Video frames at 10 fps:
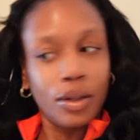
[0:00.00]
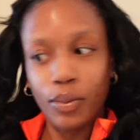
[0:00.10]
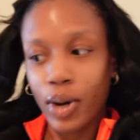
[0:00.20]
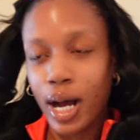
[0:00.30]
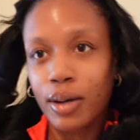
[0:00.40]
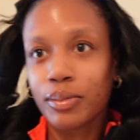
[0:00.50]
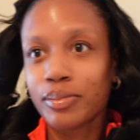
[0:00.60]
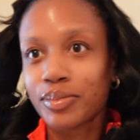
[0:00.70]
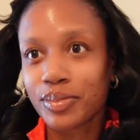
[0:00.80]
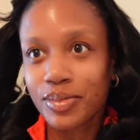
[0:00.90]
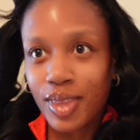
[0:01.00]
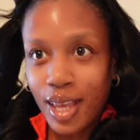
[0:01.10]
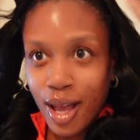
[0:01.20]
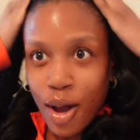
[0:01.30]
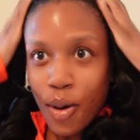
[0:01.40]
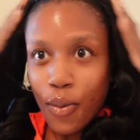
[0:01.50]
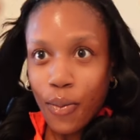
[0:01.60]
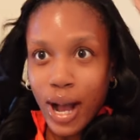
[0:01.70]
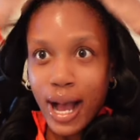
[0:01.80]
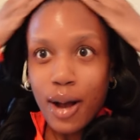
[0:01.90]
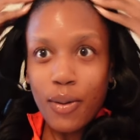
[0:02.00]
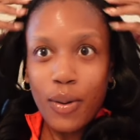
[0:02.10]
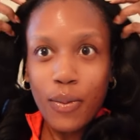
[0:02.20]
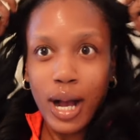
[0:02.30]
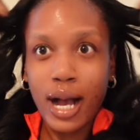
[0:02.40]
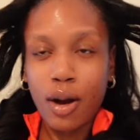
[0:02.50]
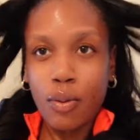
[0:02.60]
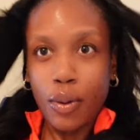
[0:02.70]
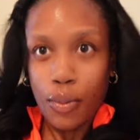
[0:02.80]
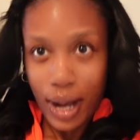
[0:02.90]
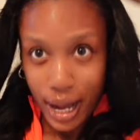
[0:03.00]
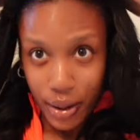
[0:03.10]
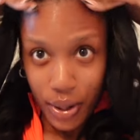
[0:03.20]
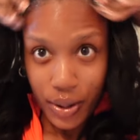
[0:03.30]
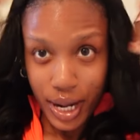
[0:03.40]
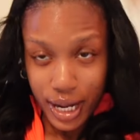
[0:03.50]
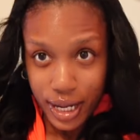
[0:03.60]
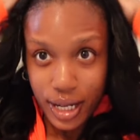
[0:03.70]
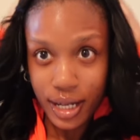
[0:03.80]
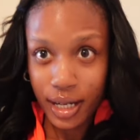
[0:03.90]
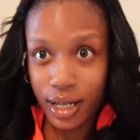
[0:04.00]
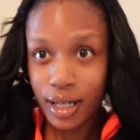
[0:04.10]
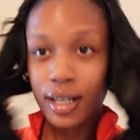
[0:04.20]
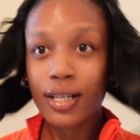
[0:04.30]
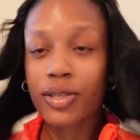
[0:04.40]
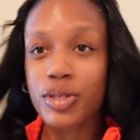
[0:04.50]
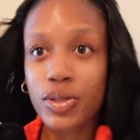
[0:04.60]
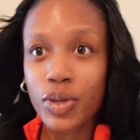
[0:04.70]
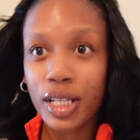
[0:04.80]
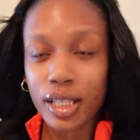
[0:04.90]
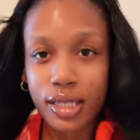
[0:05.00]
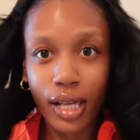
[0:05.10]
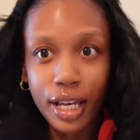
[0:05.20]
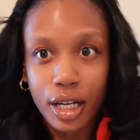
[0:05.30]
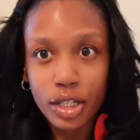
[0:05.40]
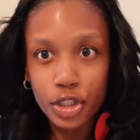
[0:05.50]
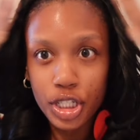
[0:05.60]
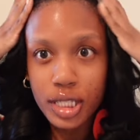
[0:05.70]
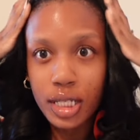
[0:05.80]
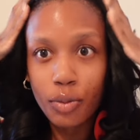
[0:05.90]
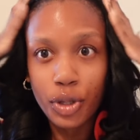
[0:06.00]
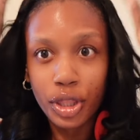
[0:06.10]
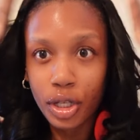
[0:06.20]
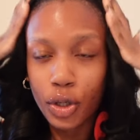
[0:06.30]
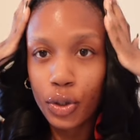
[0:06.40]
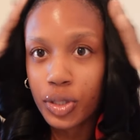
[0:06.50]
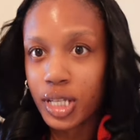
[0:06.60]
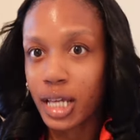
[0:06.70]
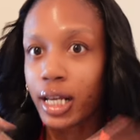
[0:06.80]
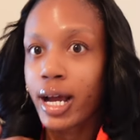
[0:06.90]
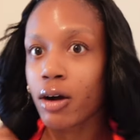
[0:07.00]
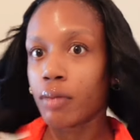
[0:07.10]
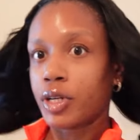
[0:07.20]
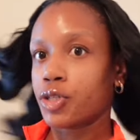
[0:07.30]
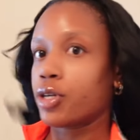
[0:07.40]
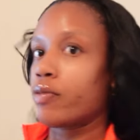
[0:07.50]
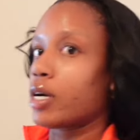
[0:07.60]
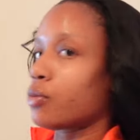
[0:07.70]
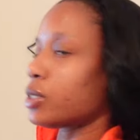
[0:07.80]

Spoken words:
Wow. Wow, wow, wow. Okay, so this is what it looks like just with the curls taken out. Let me turn around